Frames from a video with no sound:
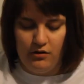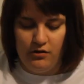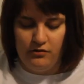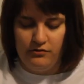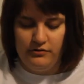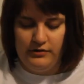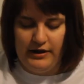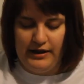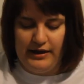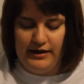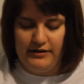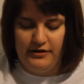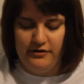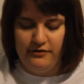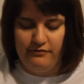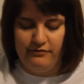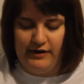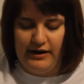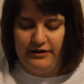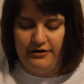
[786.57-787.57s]
Own
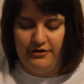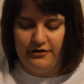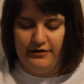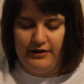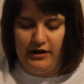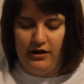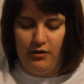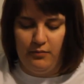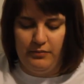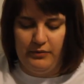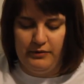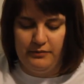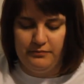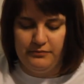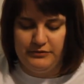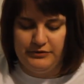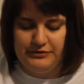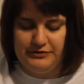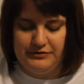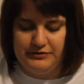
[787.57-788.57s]
any record
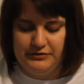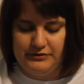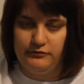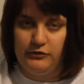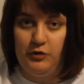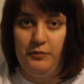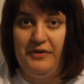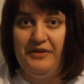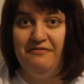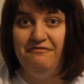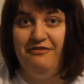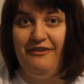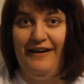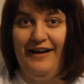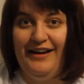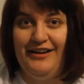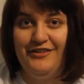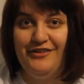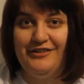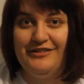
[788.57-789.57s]
albums? You mean
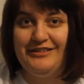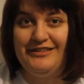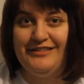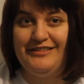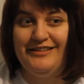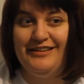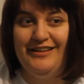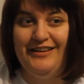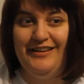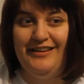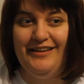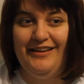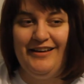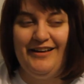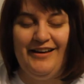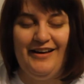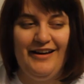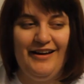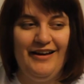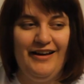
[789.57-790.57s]
vinyls?
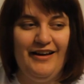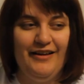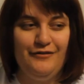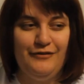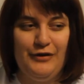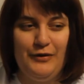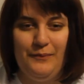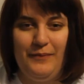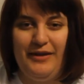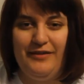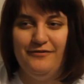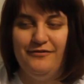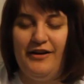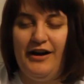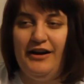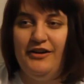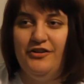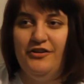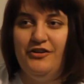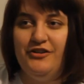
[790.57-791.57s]
If you mean
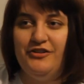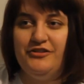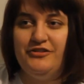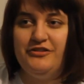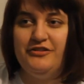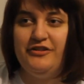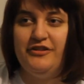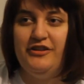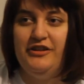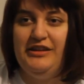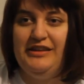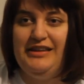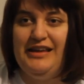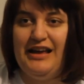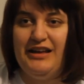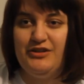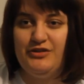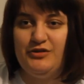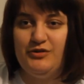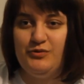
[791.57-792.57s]
vinyls,
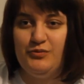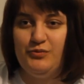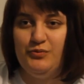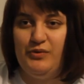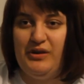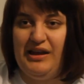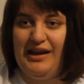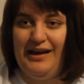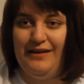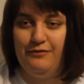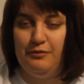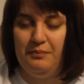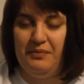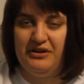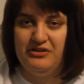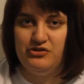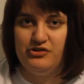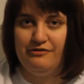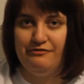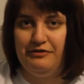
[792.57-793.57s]
yes, we have a
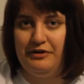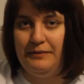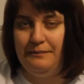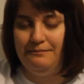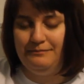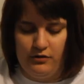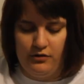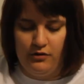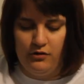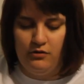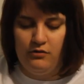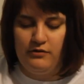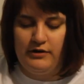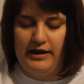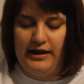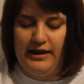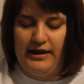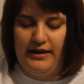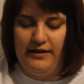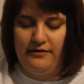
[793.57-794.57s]
bunch of them. Own
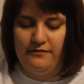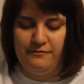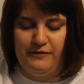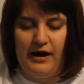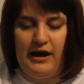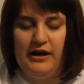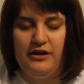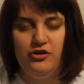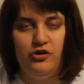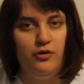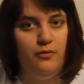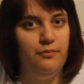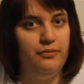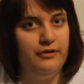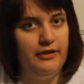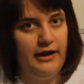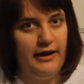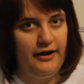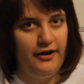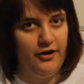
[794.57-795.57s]
a vinyl
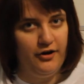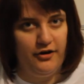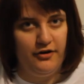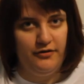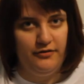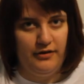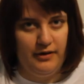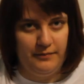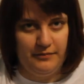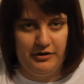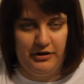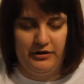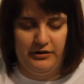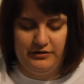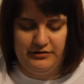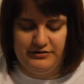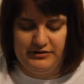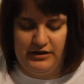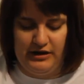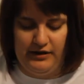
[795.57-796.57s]
player, I'm
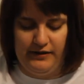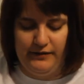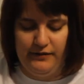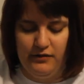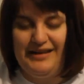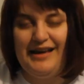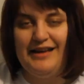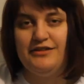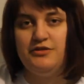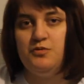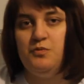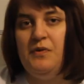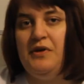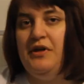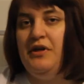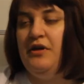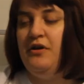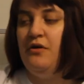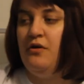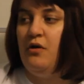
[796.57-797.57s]
gonna say. Yes,
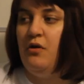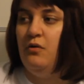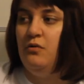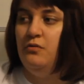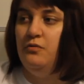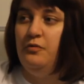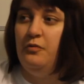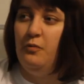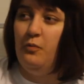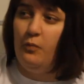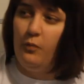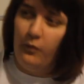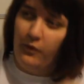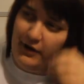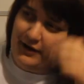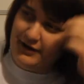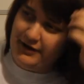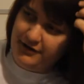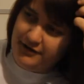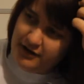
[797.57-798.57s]
we own
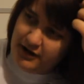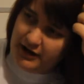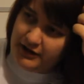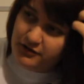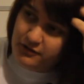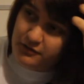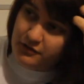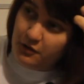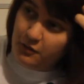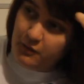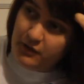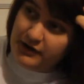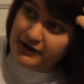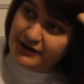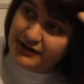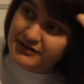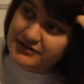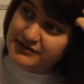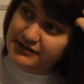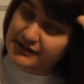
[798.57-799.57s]
one. I don't know where it
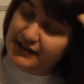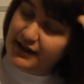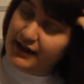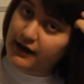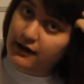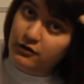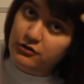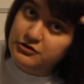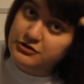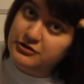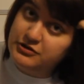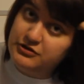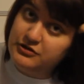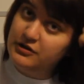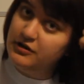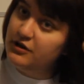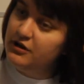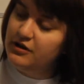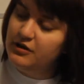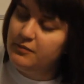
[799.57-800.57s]
is in the house,
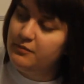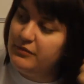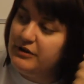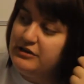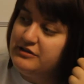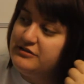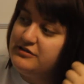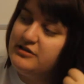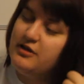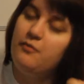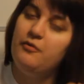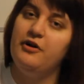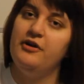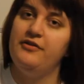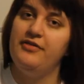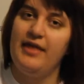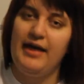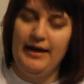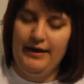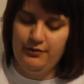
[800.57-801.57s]
but it's somewhere
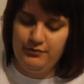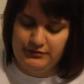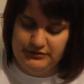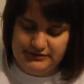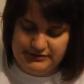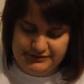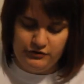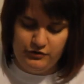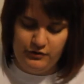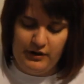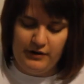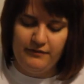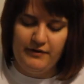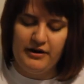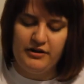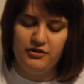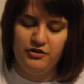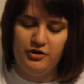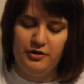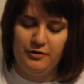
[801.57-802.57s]
in the house. Do I
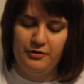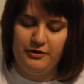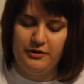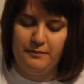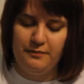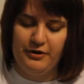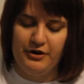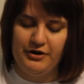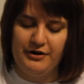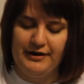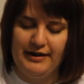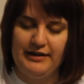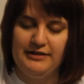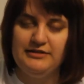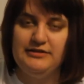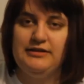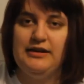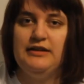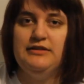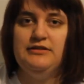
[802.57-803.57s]
regularly burn
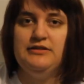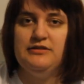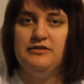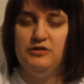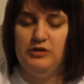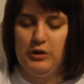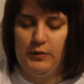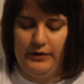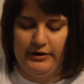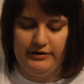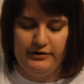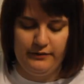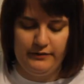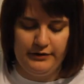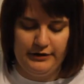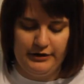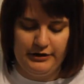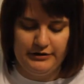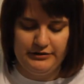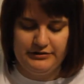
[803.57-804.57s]
incense? No, I do
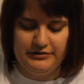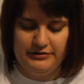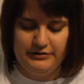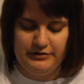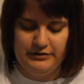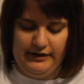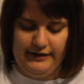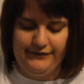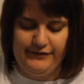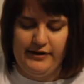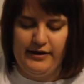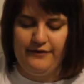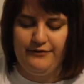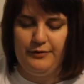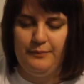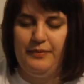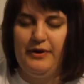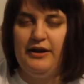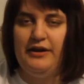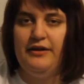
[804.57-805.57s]
not. Have I
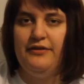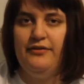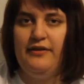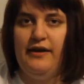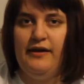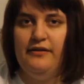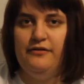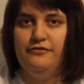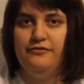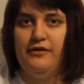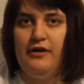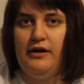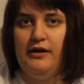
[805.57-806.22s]
ever been in love?